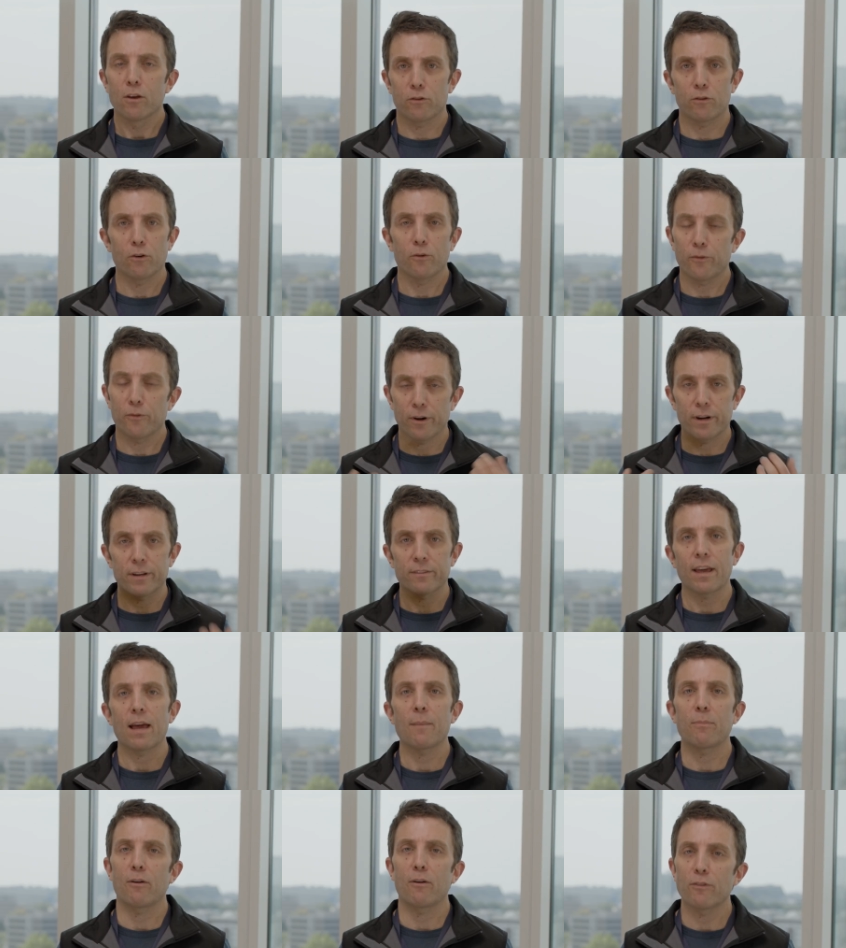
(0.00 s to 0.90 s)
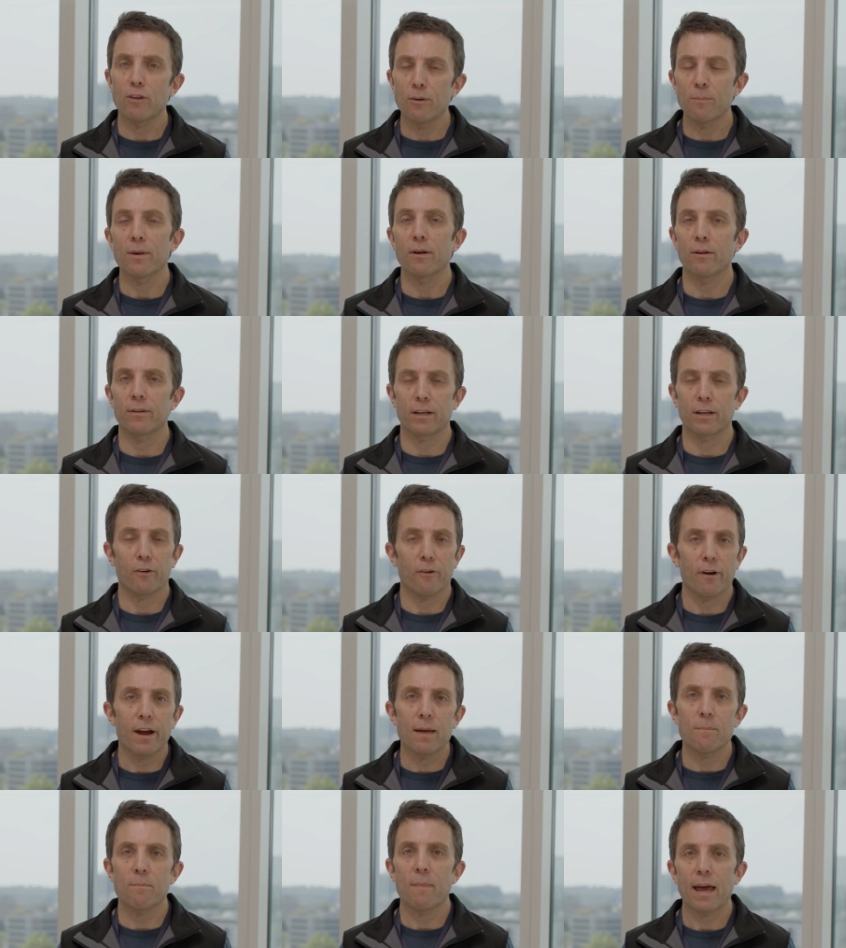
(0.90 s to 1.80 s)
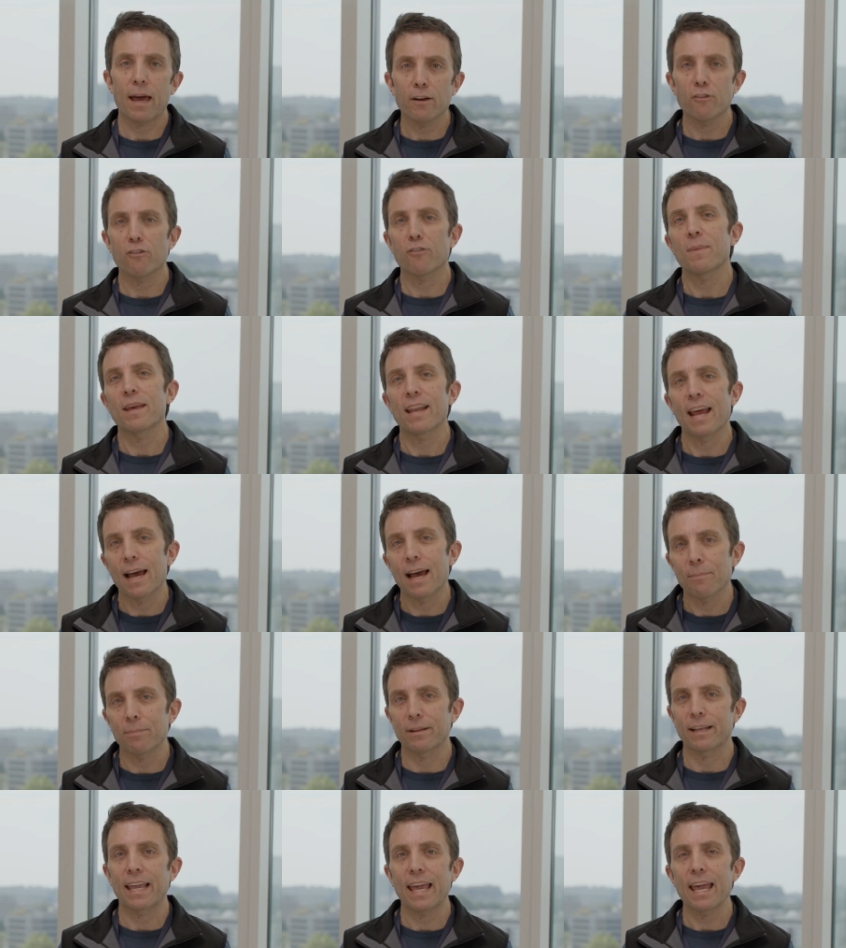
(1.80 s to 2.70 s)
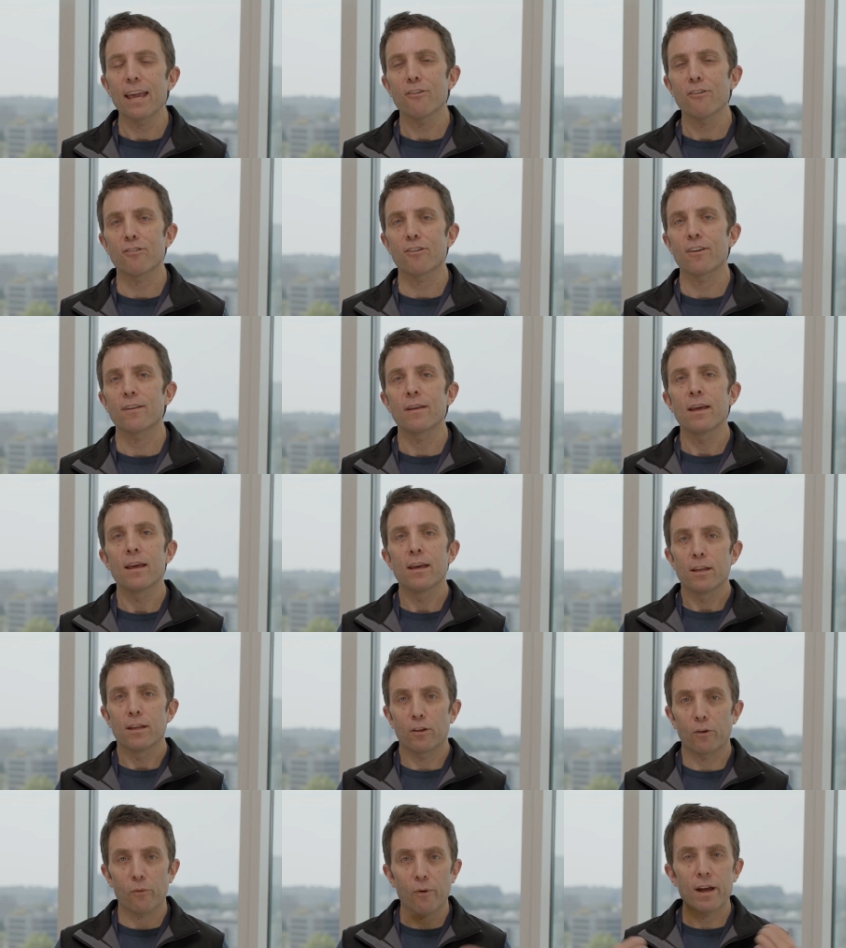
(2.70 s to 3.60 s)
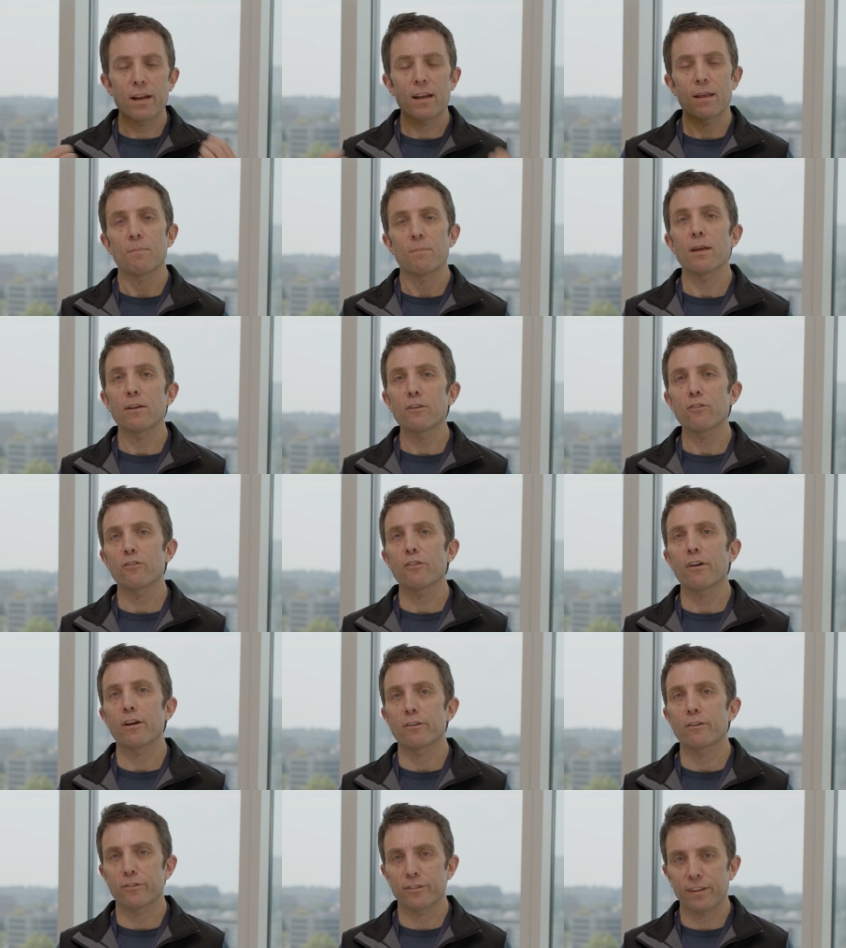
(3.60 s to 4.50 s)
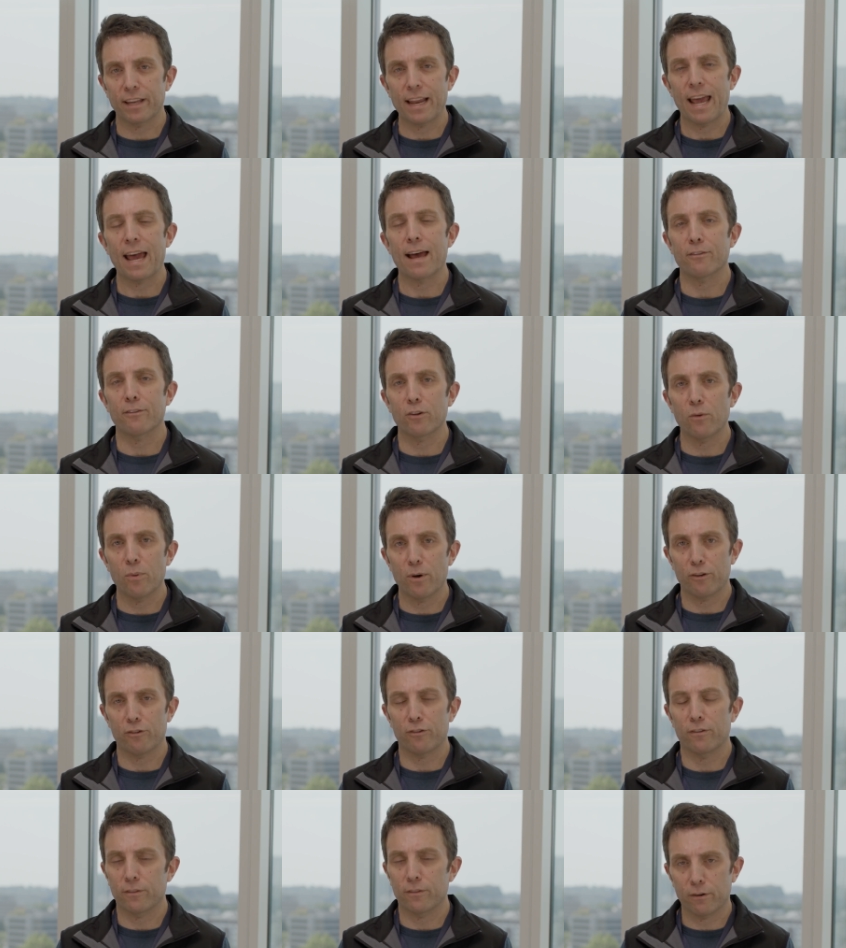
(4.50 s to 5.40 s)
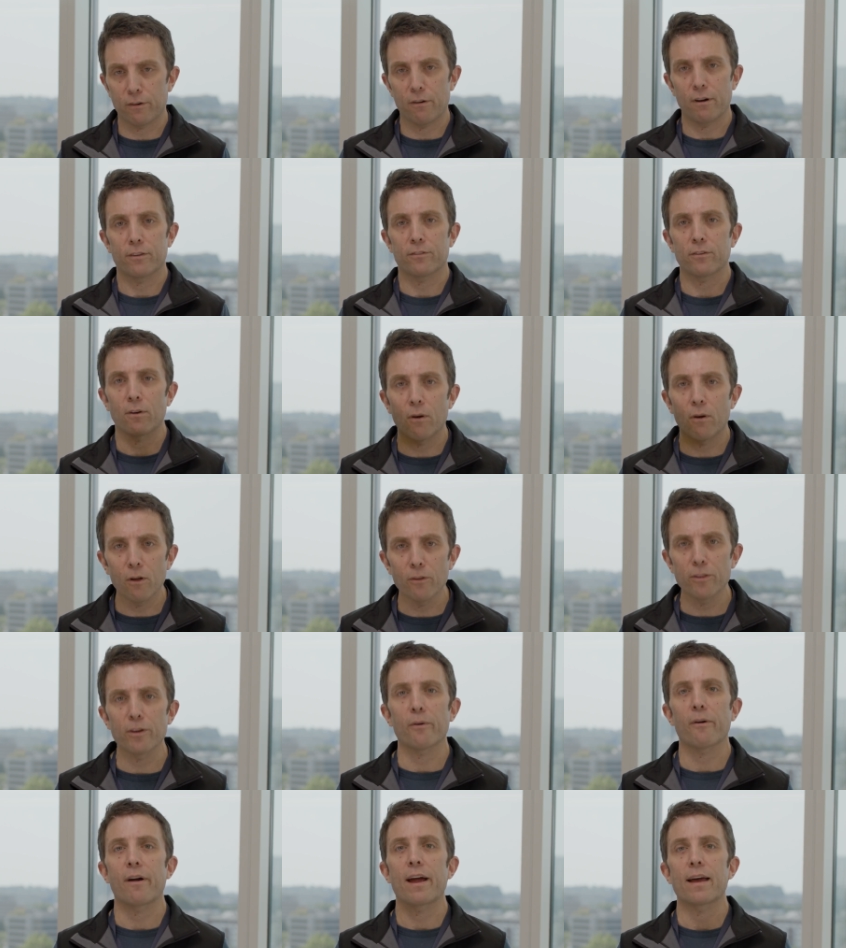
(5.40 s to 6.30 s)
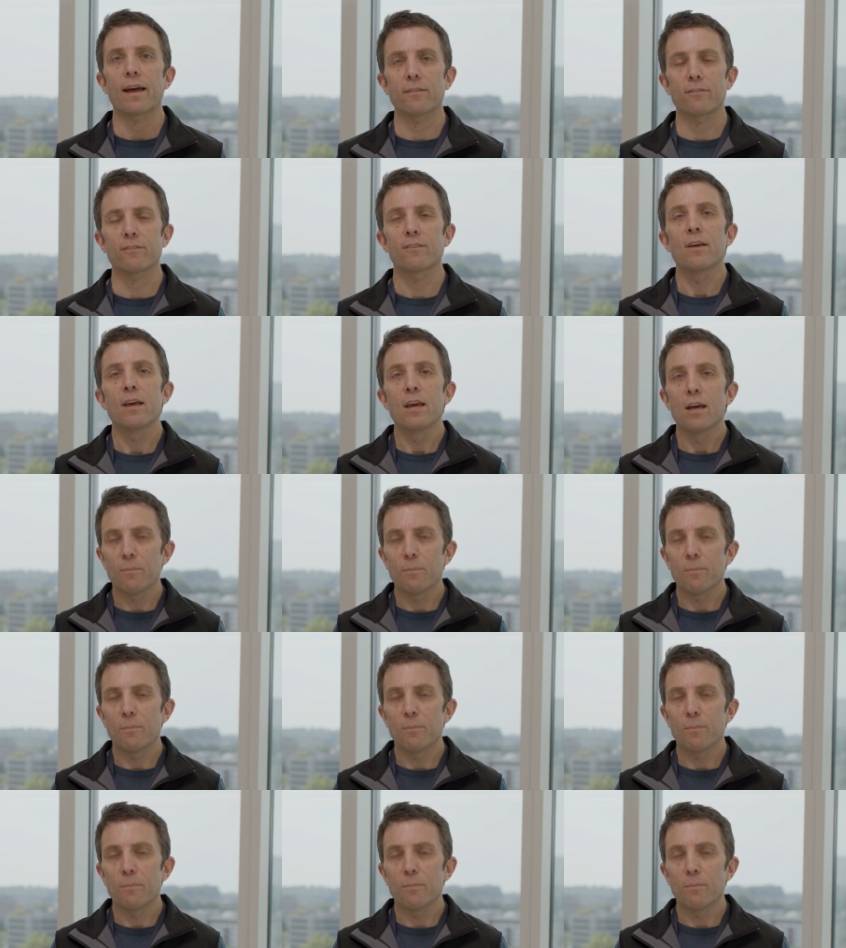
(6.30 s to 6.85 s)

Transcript: So for example, if you build a grant management application, the grant administrators can ask questions across all the grants,